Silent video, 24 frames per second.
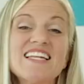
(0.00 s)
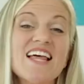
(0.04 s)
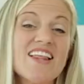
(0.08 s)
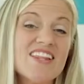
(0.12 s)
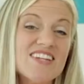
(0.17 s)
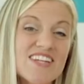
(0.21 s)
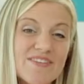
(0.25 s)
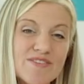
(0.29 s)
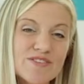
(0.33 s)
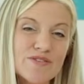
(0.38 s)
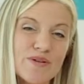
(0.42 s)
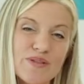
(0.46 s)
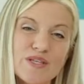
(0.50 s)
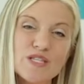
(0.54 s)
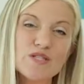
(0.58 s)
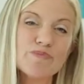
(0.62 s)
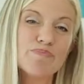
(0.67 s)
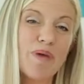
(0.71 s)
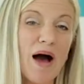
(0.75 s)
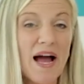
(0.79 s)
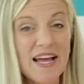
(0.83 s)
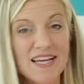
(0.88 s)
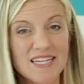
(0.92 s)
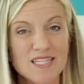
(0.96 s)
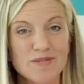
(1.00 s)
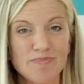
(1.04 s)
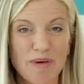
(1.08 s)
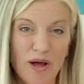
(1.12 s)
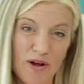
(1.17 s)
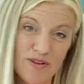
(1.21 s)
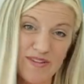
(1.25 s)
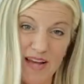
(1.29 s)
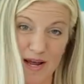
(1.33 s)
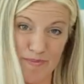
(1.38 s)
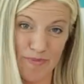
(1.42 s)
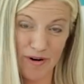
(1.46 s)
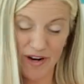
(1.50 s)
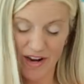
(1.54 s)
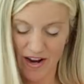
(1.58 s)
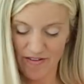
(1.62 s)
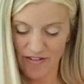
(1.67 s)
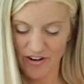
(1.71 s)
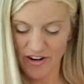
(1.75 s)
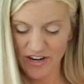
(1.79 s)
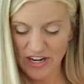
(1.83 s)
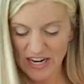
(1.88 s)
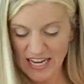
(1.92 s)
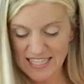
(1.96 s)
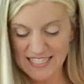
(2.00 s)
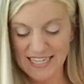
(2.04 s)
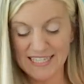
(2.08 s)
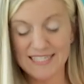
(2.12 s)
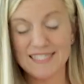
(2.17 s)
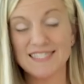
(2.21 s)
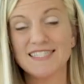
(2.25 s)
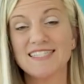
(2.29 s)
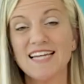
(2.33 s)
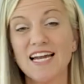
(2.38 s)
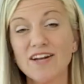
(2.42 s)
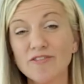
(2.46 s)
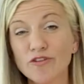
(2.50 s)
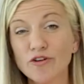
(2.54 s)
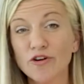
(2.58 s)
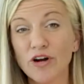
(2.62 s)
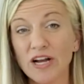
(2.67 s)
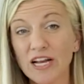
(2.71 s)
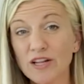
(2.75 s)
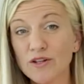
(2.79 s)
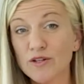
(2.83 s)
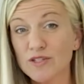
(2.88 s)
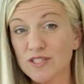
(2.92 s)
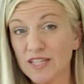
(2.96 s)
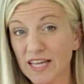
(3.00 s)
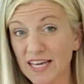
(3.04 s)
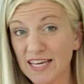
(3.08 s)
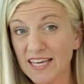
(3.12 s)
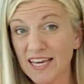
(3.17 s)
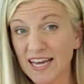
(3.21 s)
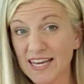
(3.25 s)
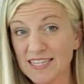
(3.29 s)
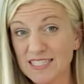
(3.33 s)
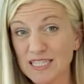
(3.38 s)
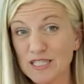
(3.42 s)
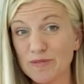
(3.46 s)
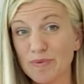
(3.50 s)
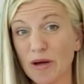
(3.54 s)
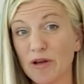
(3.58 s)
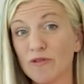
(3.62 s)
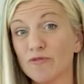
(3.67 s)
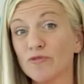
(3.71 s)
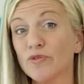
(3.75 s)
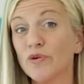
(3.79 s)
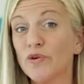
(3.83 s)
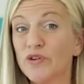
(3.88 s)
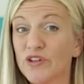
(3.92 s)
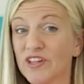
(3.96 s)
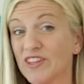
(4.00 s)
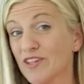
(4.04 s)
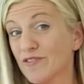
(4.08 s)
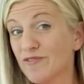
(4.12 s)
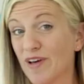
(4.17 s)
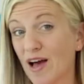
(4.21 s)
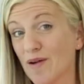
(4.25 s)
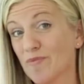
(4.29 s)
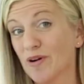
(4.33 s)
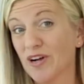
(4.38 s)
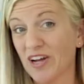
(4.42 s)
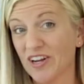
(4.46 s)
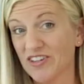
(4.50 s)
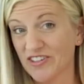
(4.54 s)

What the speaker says: Now the difference with this bias bound diaper cover is that instead of creating those leg casings by folding the fabric